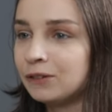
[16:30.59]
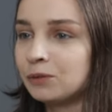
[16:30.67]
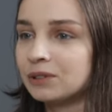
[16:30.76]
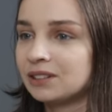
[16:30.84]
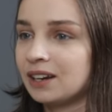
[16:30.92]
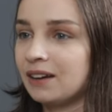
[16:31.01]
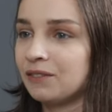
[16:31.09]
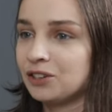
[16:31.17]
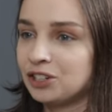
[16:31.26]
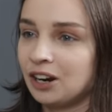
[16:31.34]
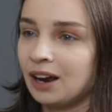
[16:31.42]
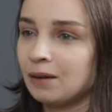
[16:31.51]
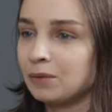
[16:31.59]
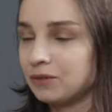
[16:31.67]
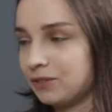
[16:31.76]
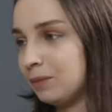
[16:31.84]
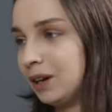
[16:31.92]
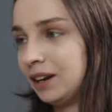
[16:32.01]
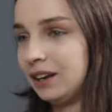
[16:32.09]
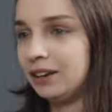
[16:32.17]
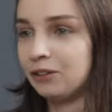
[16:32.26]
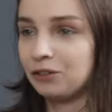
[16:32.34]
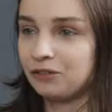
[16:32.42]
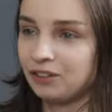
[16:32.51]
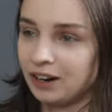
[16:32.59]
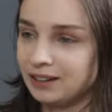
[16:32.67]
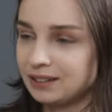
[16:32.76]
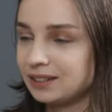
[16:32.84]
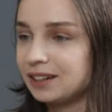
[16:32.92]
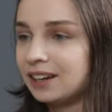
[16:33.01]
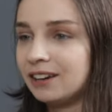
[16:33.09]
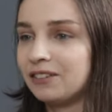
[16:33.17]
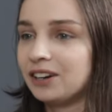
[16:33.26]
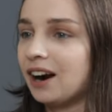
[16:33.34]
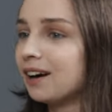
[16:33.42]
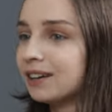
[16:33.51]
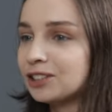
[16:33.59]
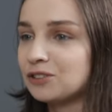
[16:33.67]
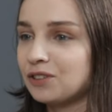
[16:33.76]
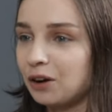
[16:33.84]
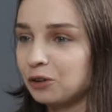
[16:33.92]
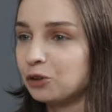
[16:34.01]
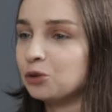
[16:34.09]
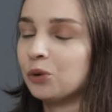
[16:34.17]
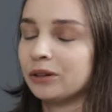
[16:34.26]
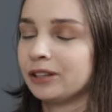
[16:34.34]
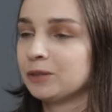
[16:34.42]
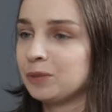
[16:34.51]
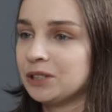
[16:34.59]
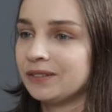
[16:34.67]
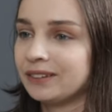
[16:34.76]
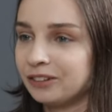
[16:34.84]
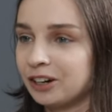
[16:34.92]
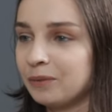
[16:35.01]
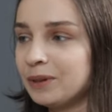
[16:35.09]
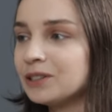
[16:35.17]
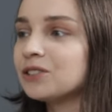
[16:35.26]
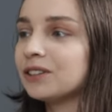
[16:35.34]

You will still have a job, a family, your friends, regardless of how you do at a specific tournament.